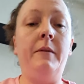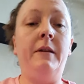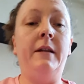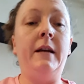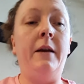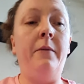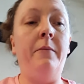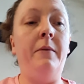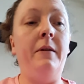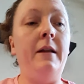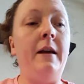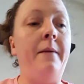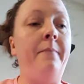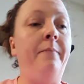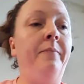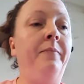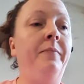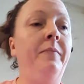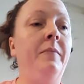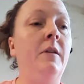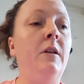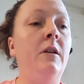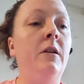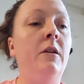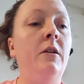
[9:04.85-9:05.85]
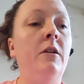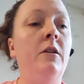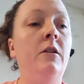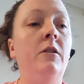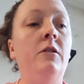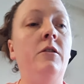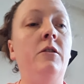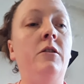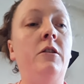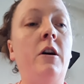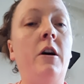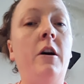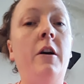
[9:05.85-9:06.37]
update with them.
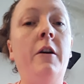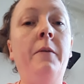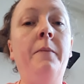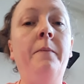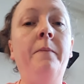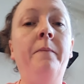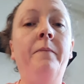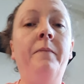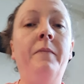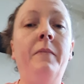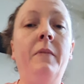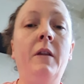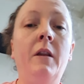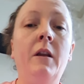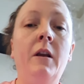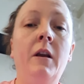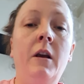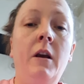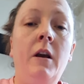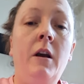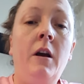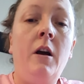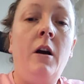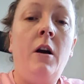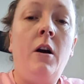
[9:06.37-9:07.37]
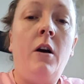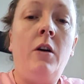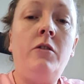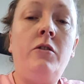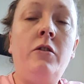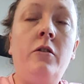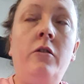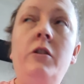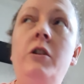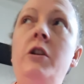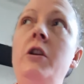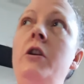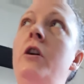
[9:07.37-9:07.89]
So I'll
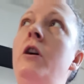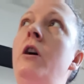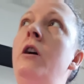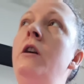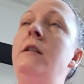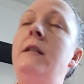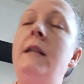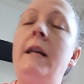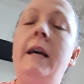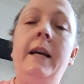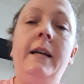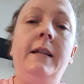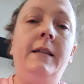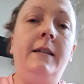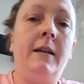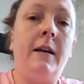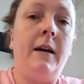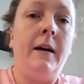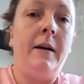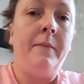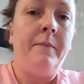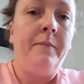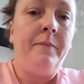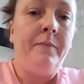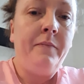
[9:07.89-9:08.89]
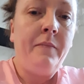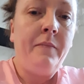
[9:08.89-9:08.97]
talk to you guys later.